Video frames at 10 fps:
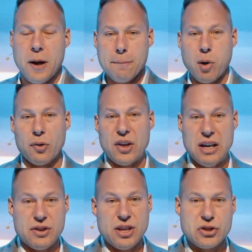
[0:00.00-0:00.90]
both
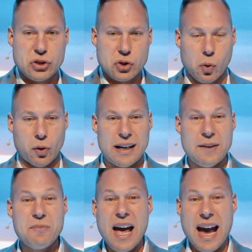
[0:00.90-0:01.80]
in this story
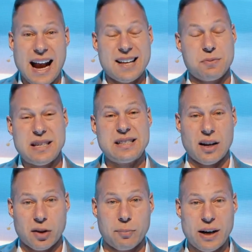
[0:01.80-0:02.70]
and as we
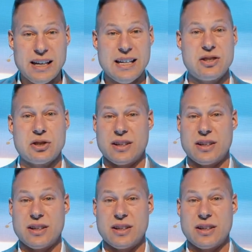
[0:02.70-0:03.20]
celebrate Easter.